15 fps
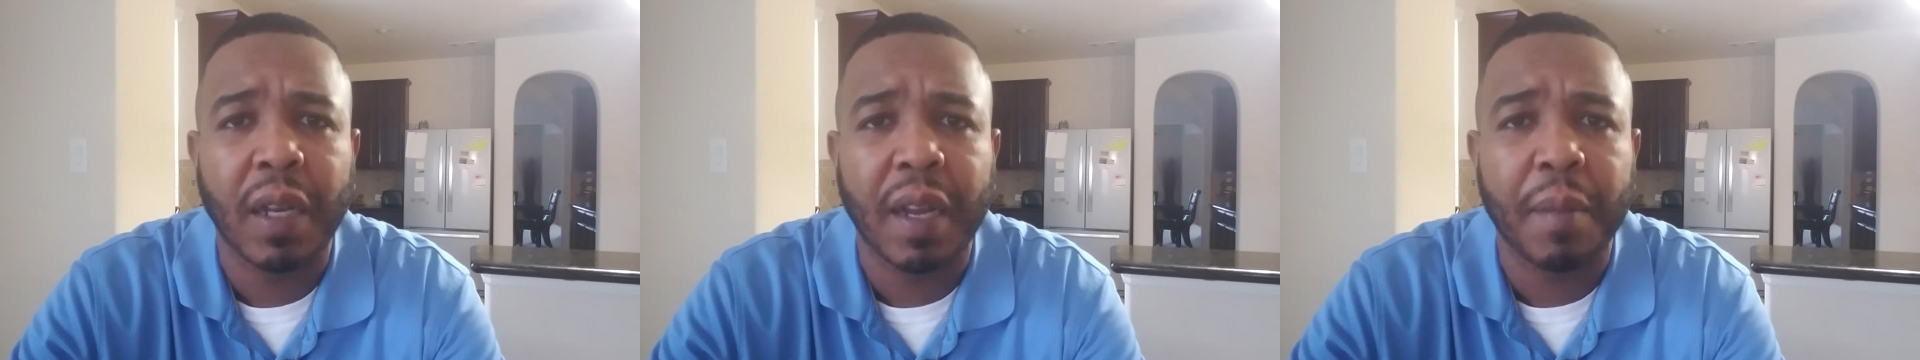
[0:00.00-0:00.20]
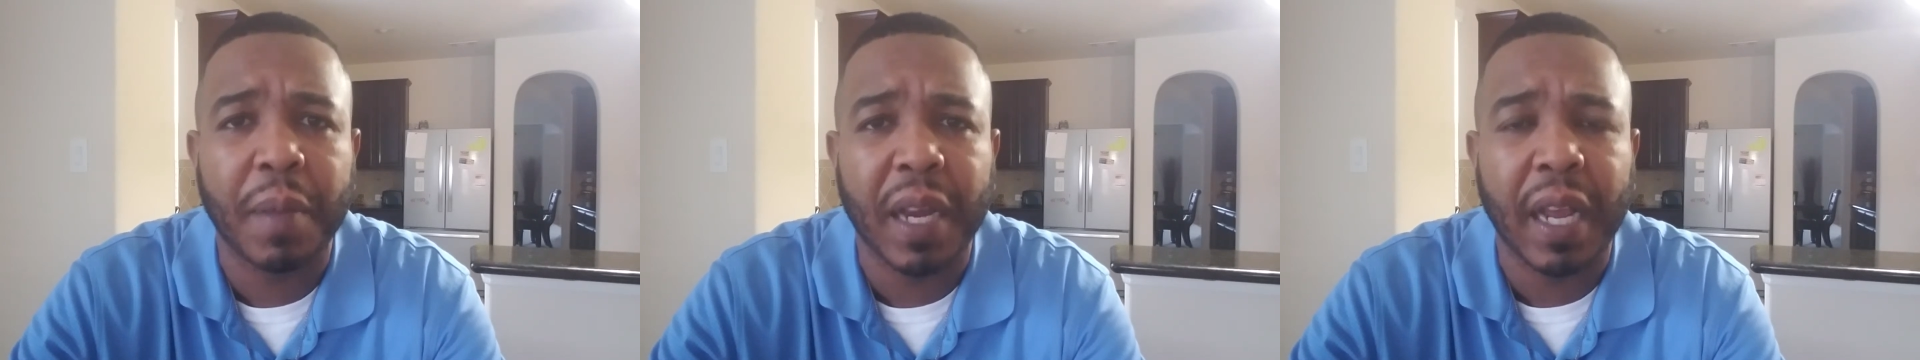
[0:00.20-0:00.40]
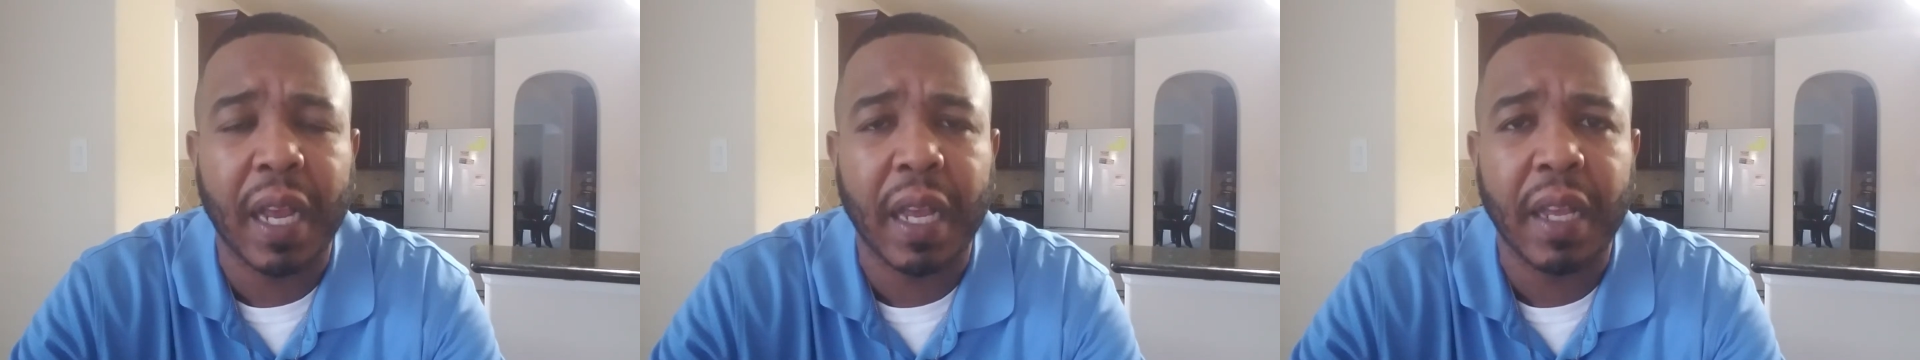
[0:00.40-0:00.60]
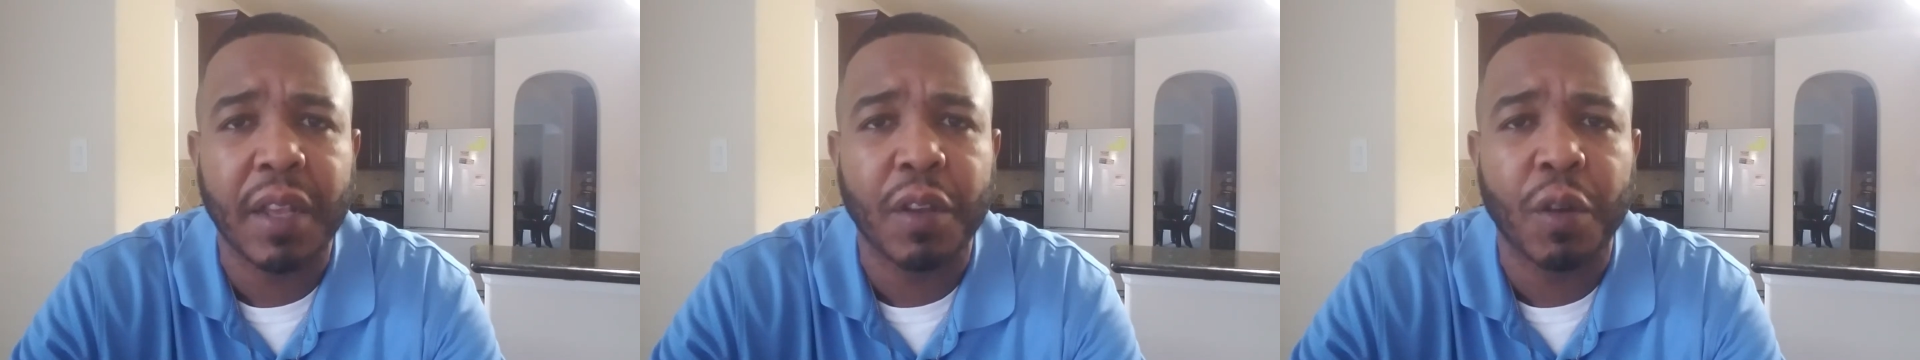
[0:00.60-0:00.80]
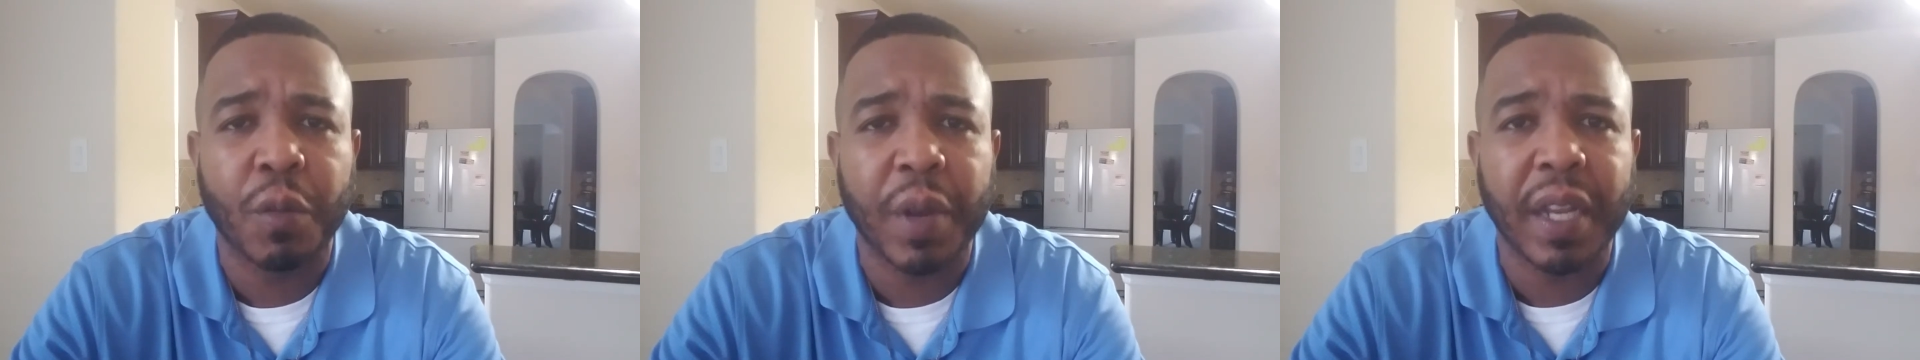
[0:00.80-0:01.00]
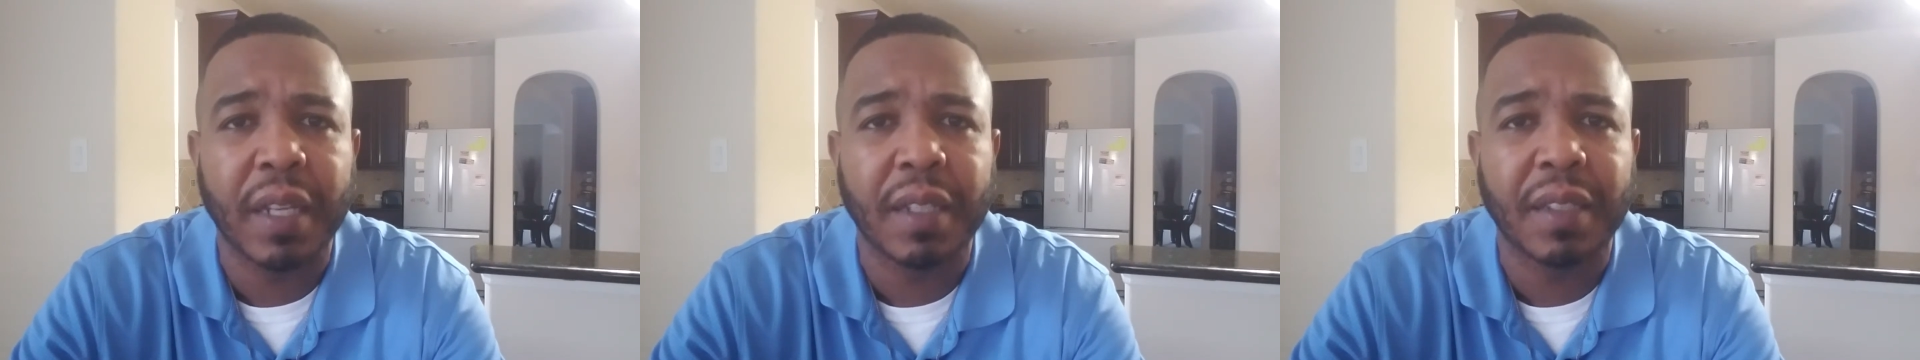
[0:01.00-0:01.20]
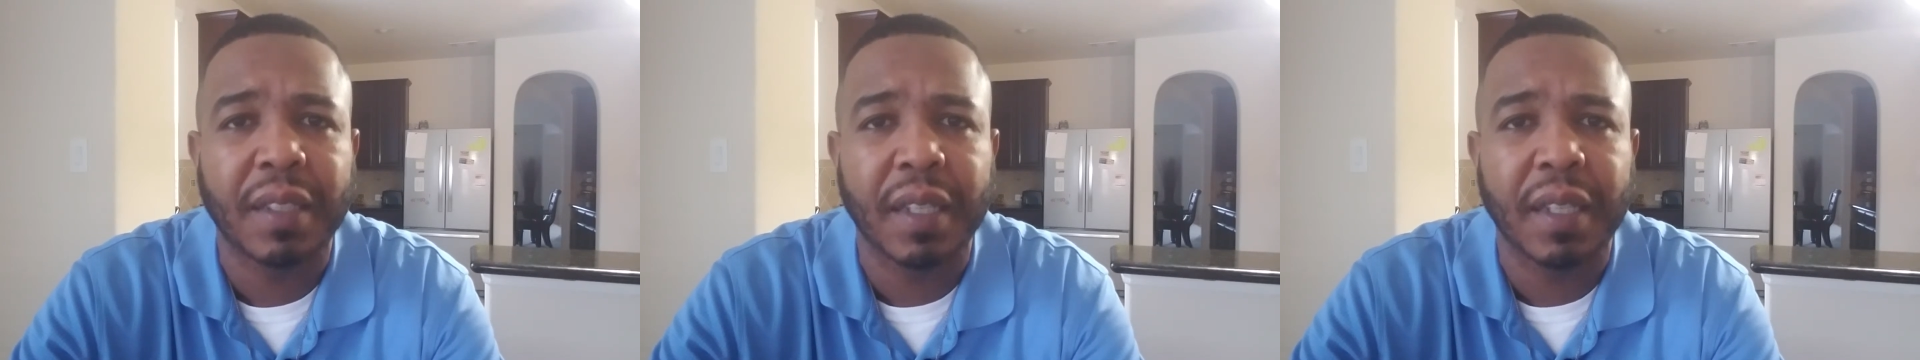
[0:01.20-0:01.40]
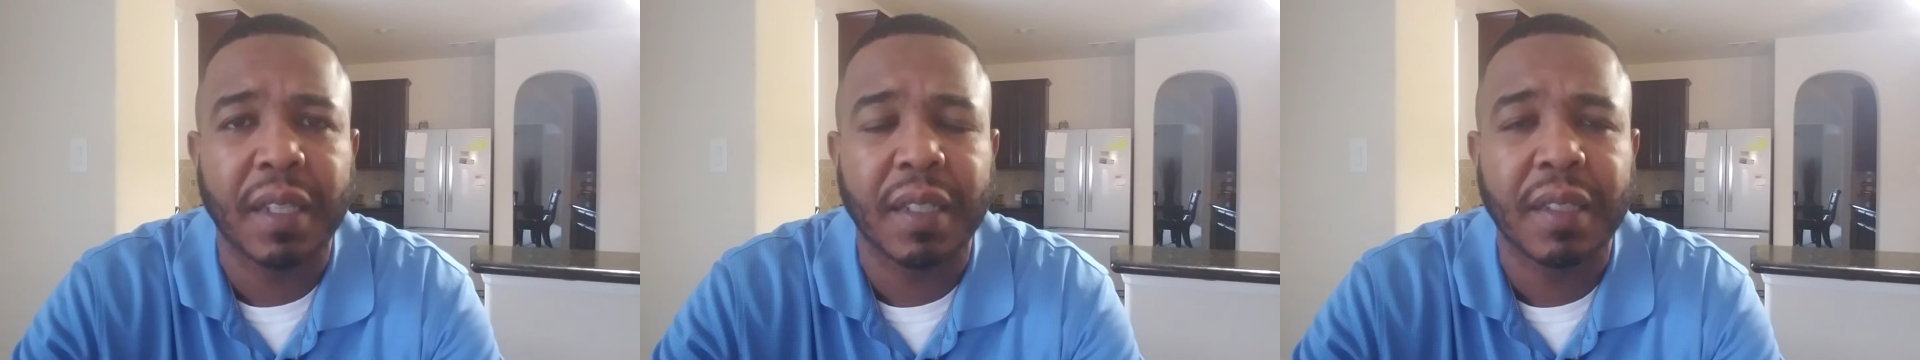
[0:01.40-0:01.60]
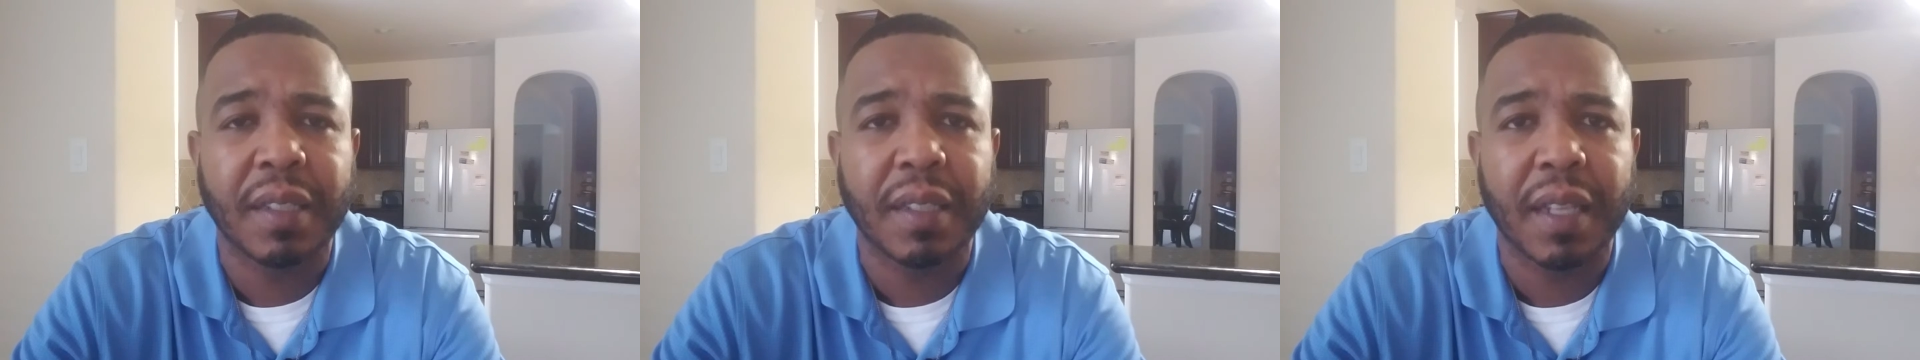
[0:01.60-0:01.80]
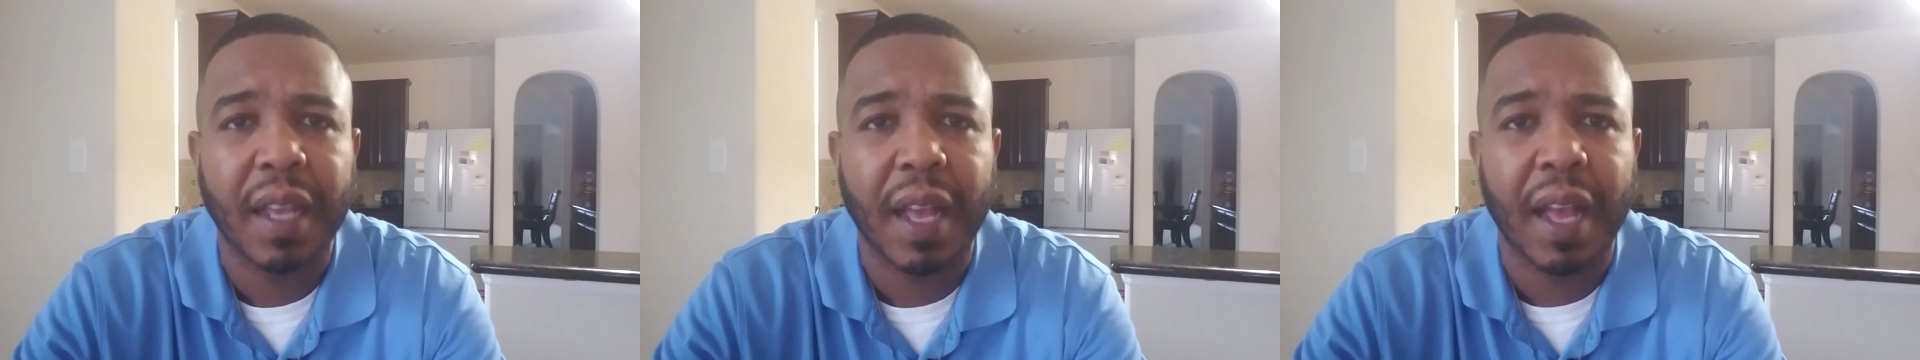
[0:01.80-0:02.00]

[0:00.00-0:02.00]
eliminate your weaknesses